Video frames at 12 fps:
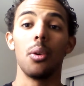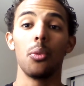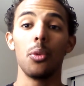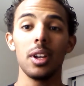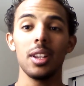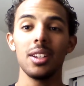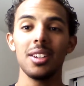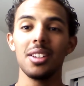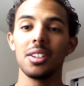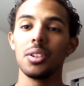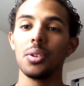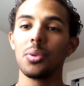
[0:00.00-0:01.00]
When
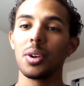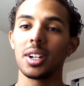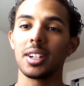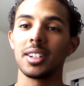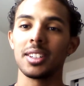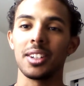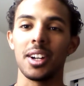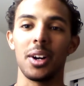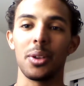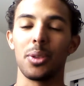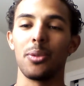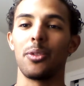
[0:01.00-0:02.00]
you work on your
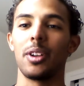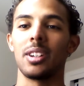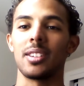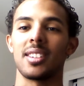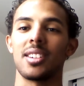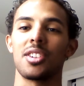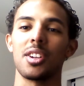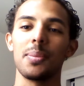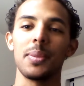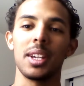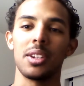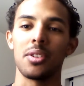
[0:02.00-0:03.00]
health and fitness, it
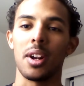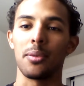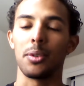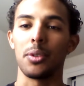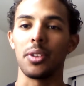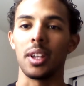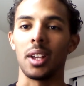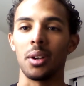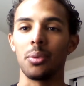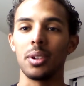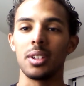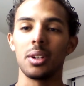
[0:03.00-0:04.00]
shouldn't be a dreadful
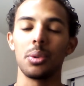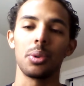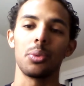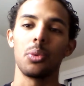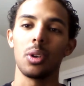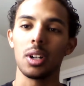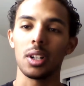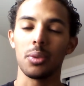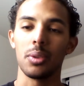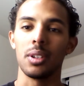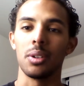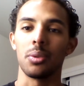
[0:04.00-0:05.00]
thing. We deal with work,
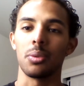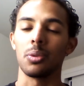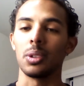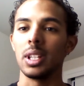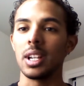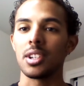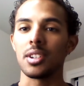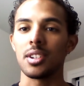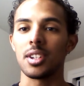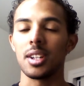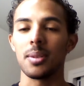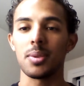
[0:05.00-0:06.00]
we deal with
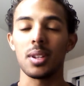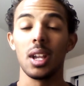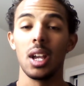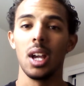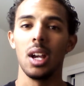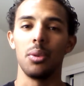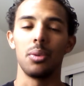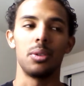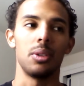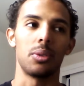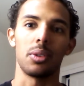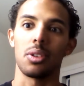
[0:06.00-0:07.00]
relationships, we
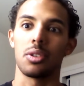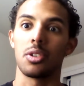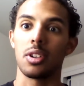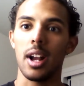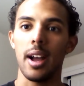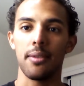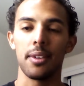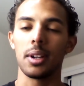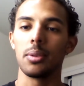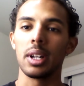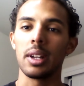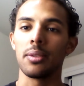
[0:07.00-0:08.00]
deal with
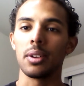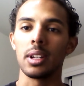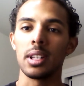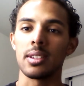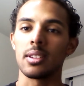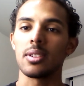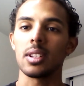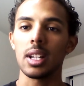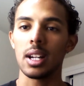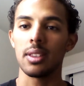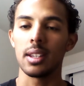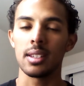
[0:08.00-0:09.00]
traffic, whatever it is. There's a
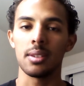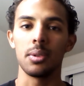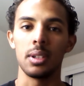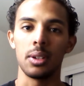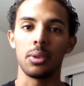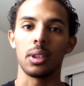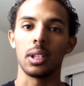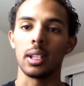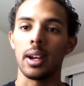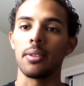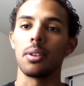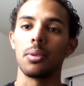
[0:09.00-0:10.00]
lot of things that we deal with in
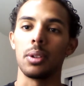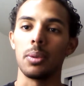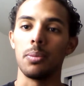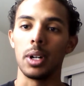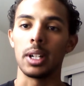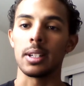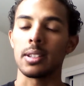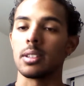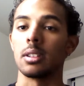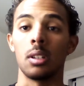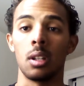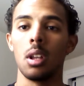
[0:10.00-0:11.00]
life that really bug us
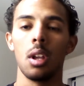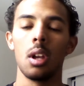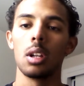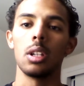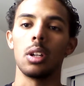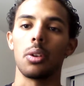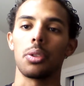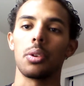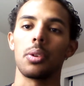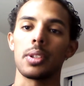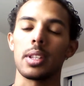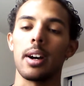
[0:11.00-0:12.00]
and, you know,
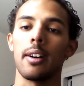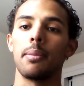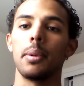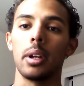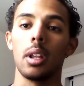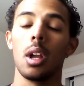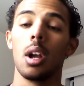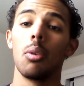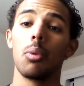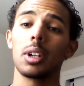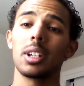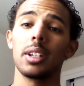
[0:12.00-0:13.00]
throw us off. But
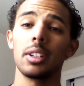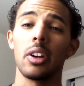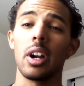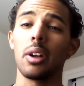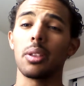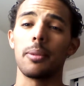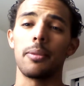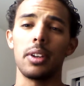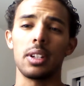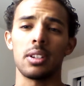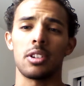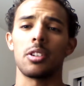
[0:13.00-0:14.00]
working on your health and
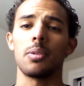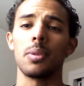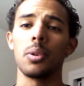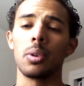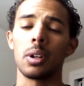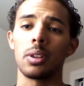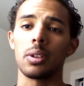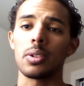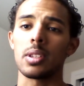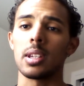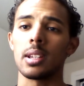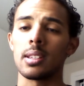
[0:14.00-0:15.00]
fitness shouldn't be one of
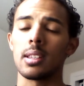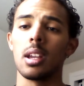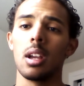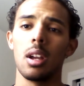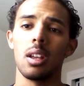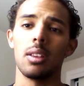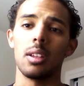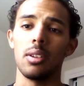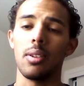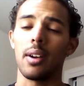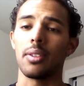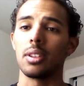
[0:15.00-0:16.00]
those things that
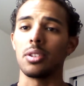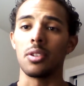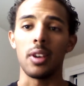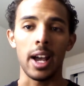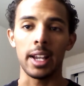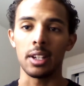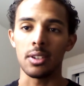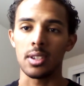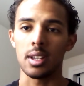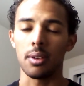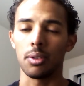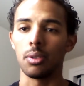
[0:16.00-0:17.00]
you have to drag
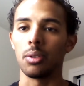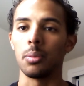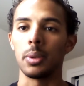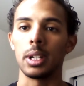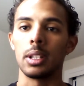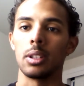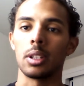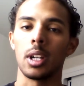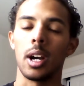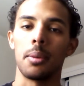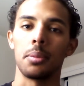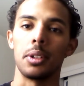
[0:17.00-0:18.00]
yourself through the mud to
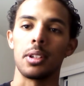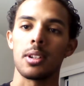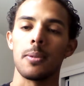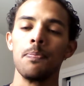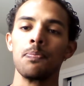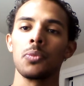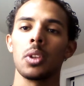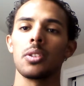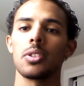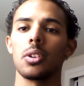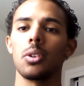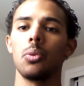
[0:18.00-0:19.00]
accomplish.
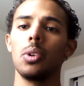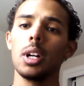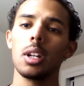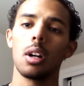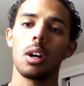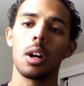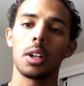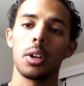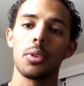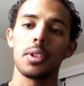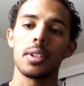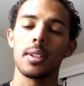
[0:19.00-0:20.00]
So what our
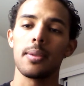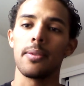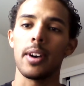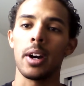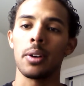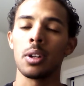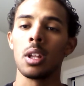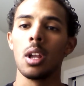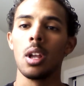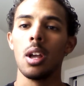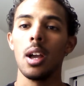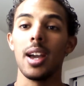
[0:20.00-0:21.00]
coaches have found
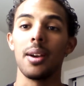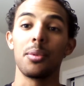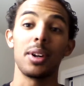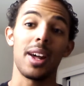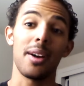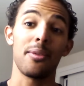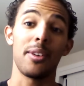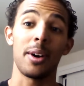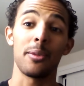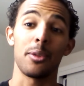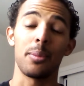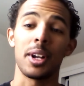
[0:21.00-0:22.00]
and what I've
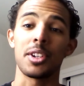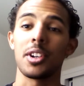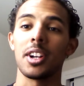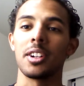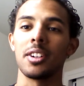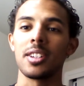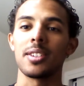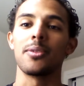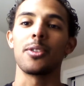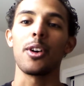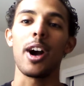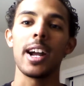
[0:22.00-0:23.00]
found from my trainer is
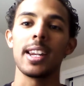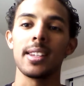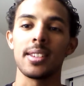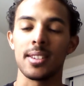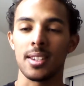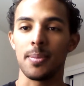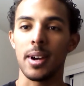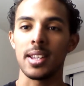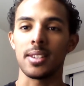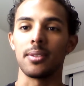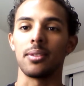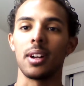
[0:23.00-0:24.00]
variety is the
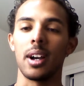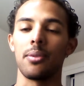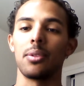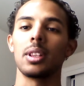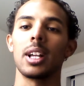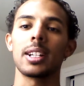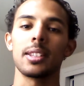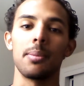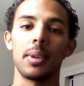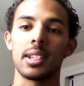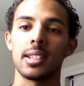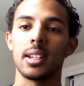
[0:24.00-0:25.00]
spice of life. We like to
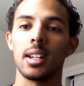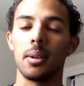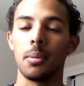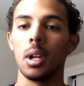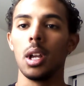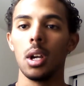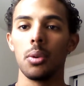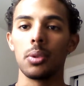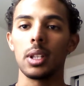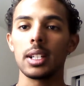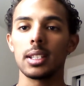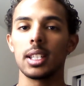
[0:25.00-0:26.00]
mix it up. We
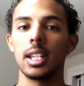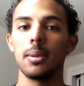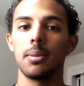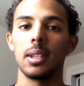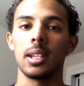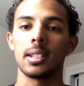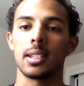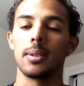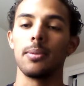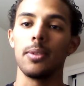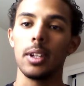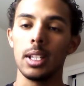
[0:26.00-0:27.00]
like to keep things
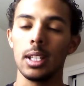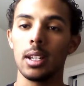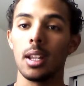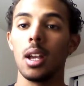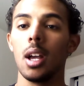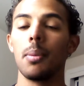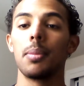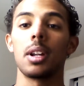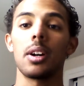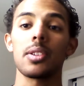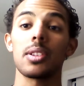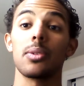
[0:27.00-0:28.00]
convenient, but
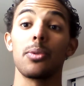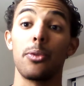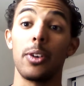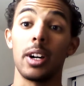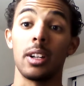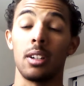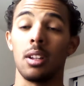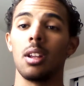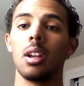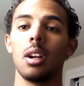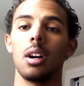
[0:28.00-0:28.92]
also fun.